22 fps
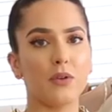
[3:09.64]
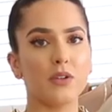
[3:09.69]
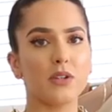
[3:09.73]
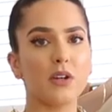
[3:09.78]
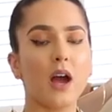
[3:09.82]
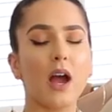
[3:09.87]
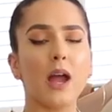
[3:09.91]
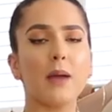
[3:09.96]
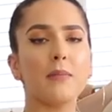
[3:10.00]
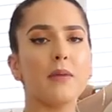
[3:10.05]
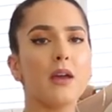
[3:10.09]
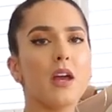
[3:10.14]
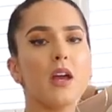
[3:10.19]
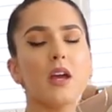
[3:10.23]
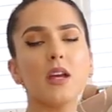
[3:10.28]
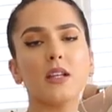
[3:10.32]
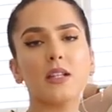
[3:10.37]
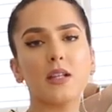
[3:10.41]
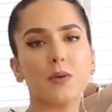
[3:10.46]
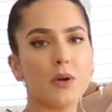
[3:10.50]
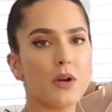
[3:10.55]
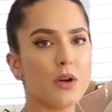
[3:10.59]
all the time.
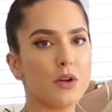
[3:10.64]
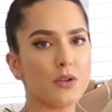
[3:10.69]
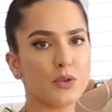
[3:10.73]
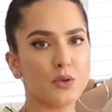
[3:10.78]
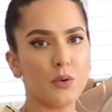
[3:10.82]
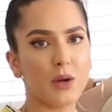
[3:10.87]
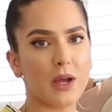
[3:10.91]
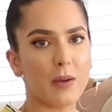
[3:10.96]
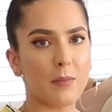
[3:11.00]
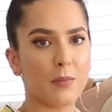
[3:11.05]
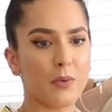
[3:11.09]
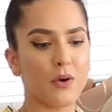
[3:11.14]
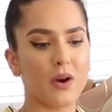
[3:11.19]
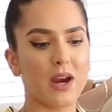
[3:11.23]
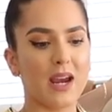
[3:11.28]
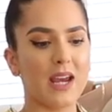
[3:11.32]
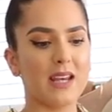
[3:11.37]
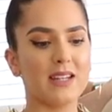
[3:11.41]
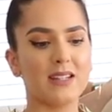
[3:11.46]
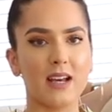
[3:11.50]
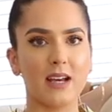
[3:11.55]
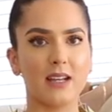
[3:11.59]
So we're not talking
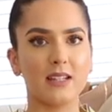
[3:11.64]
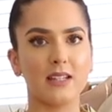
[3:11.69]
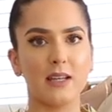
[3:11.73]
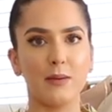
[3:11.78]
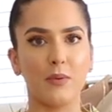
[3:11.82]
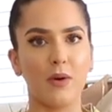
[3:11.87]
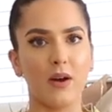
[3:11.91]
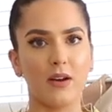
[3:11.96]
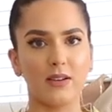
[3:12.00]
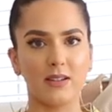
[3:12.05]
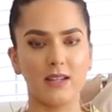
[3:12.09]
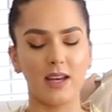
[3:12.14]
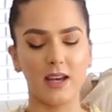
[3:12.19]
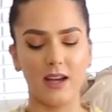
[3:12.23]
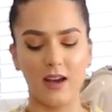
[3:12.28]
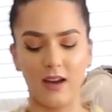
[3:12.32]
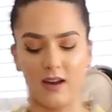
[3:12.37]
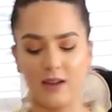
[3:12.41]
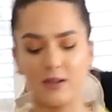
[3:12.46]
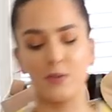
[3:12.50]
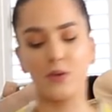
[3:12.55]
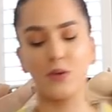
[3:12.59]
pretty sexy bras here,
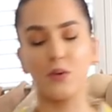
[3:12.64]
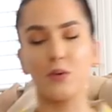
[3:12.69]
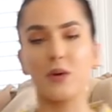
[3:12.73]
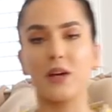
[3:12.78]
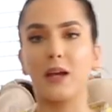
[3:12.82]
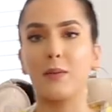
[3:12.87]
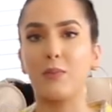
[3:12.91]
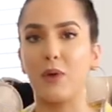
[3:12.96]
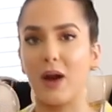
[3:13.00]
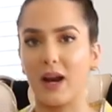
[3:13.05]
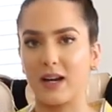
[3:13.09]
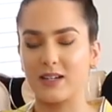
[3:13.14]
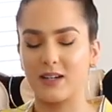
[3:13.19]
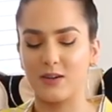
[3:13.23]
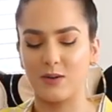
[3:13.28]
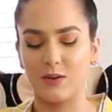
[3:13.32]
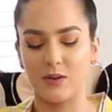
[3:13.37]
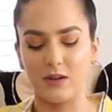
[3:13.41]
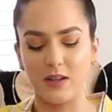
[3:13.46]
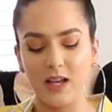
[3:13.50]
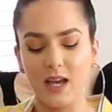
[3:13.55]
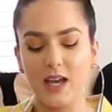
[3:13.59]
guys. We're talking
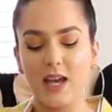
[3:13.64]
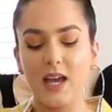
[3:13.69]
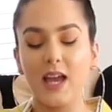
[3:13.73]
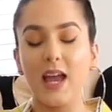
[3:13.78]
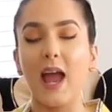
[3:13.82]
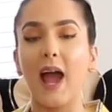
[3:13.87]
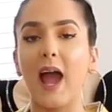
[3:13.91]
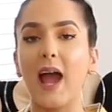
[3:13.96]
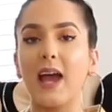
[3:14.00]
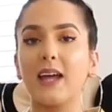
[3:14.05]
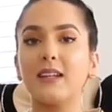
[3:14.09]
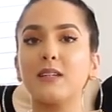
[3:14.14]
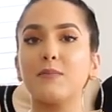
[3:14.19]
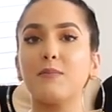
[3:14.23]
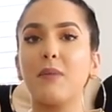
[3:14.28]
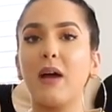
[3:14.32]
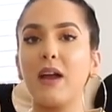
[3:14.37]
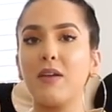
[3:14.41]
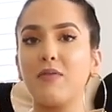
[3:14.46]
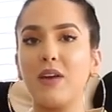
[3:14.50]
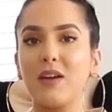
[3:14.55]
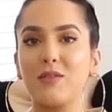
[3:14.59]
practical. And
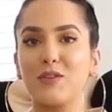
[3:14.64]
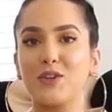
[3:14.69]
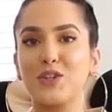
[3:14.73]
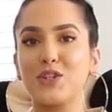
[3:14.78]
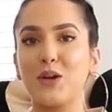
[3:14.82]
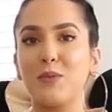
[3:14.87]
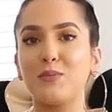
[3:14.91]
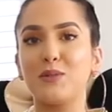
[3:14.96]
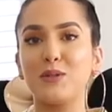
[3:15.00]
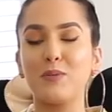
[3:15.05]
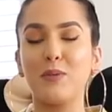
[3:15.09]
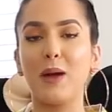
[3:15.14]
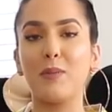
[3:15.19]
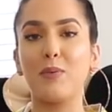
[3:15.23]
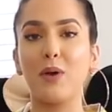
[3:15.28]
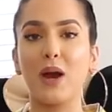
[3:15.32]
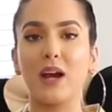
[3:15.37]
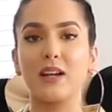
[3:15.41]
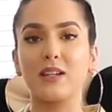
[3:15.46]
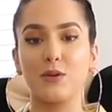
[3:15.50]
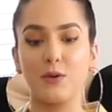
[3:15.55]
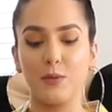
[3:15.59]
my favorite shop to buy
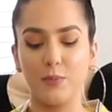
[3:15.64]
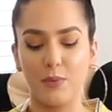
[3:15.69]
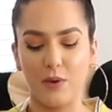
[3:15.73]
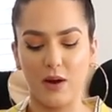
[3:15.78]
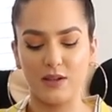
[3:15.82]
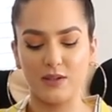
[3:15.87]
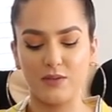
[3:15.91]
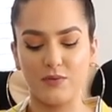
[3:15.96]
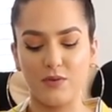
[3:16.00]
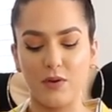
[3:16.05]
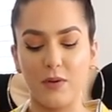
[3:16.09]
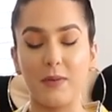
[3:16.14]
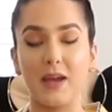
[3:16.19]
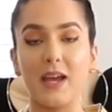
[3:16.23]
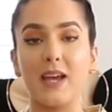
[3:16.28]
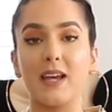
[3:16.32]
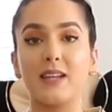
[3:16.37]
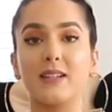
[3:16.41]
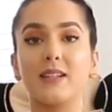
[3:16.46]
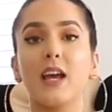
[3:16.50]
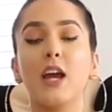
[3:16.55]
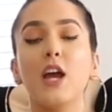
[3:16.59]
practical bras from
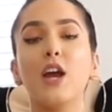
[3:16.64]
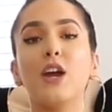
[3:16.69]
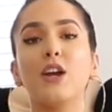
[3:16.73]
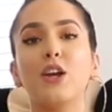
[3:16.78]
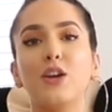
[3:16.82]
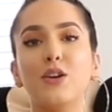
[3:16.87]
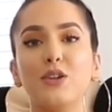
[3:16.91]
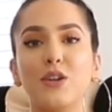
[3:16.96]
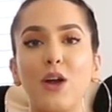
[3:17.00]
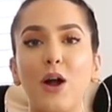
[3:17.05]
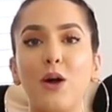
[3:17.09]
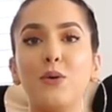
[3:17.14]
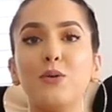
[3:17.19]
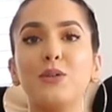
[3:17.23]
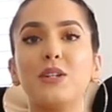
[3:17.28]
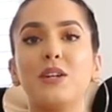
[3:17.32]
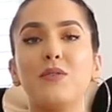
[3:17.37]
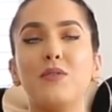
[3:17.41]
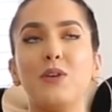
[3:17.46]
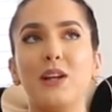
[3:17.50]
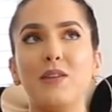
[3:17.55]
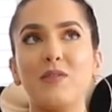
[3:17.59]
is good old,
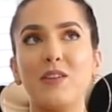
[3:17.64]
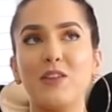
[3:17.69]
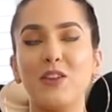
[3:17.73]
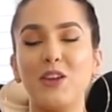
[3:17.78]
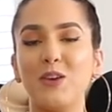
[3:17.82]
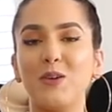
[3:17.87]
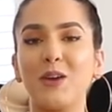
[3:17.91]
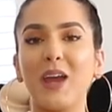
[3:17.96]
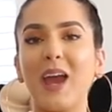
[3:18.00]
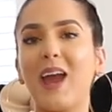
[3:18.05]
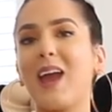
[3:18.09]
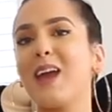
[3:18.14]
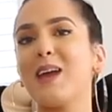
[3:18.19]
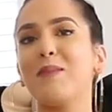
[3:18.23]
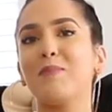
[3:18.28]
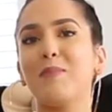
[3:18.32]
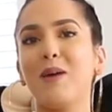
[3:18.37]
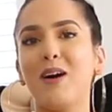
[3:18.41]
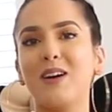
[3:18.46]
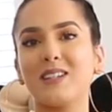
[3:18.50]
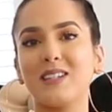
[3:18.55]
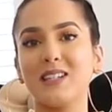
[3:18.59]
if you live in the UK,
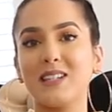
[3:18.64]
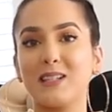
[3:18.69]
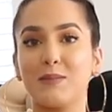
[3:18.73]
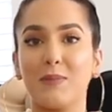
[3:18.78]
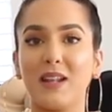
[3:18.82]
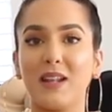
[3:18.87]
Marks and